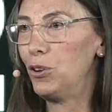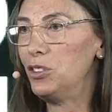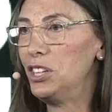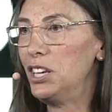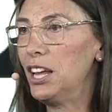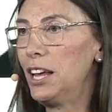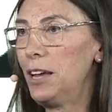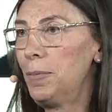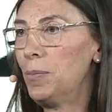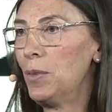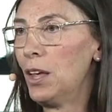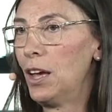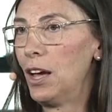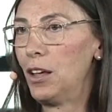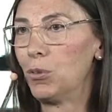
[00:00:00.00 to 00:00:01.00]
DNA,
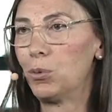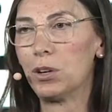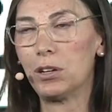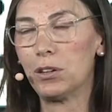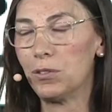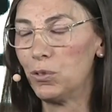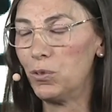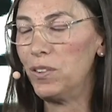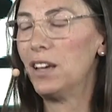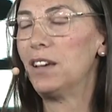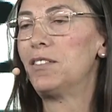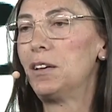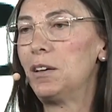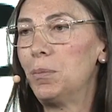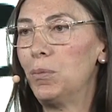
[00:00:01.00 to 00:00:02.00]
and we're very,
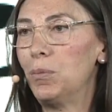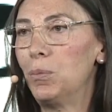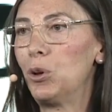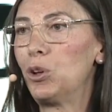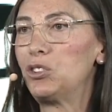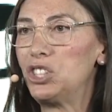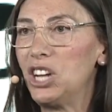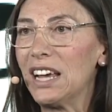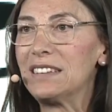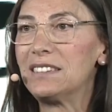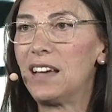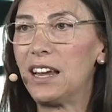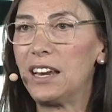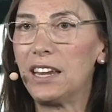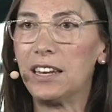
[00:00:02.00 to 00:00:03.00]
very much
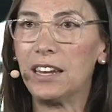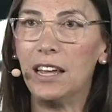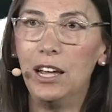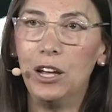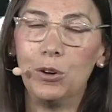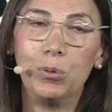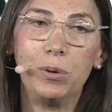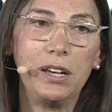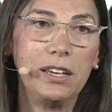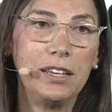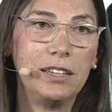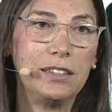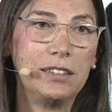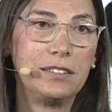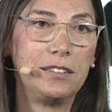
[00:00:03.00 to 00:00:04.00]
excited
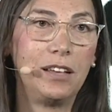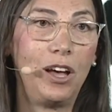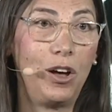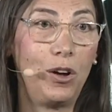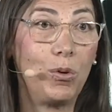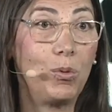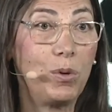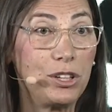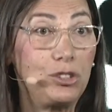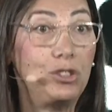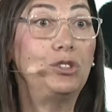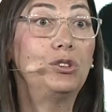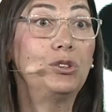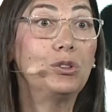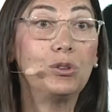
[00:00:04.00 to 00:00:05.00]
with what
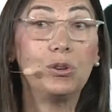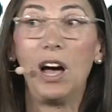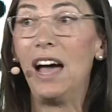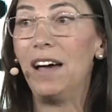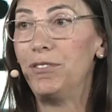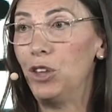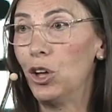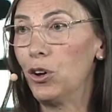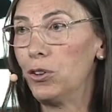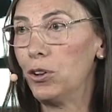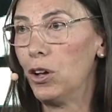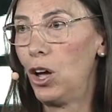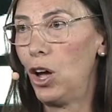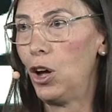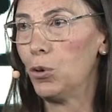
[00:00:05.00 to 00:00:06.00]
you have done
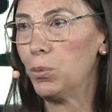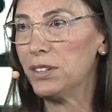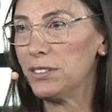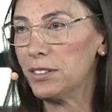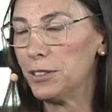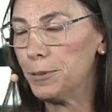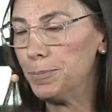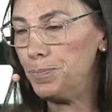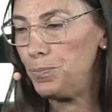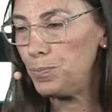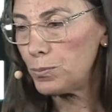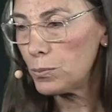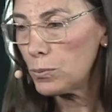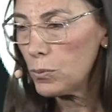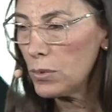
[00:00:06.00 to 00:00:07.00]
with it.
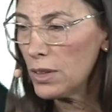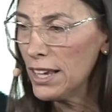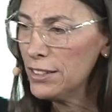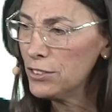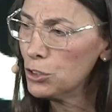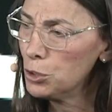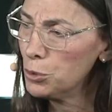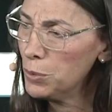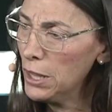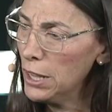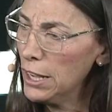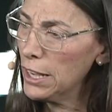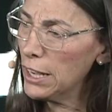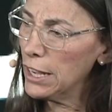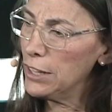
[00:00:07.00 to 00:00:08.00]
And so
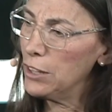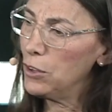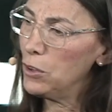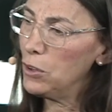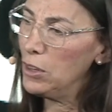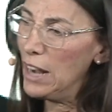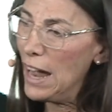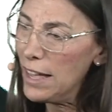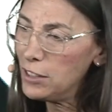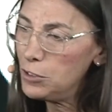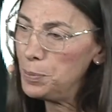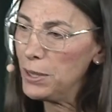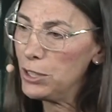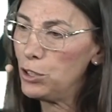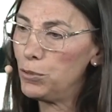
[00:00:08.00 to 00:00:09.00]
in the last
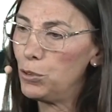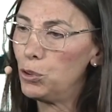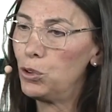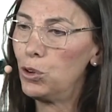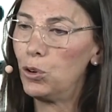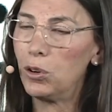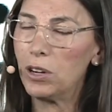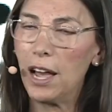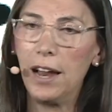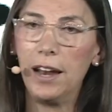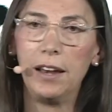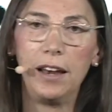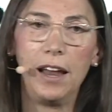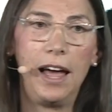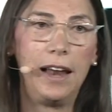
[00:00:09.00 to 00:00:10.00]
part of the talk,
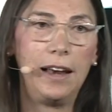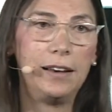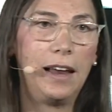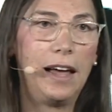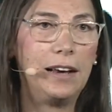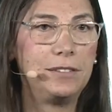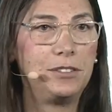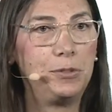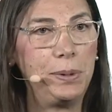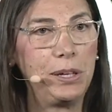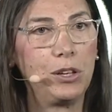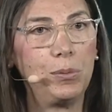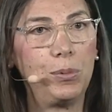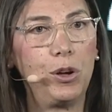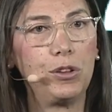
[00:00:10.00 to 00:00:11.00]
I'll speak
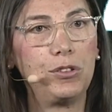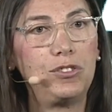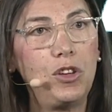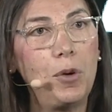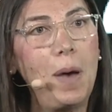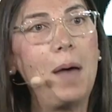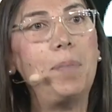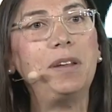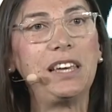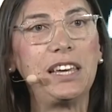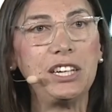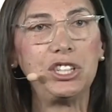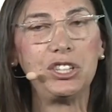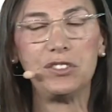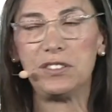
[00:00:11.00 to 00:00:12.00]
about some
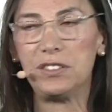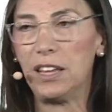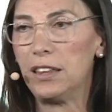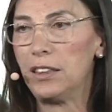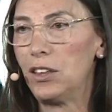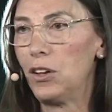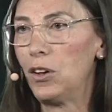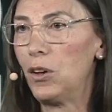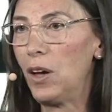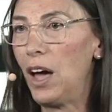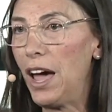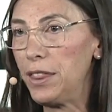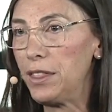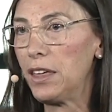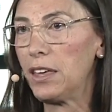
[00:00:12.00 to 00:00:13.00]
applications that
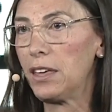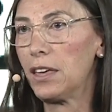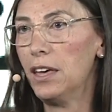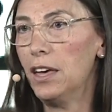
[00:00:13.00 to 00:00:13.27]
I think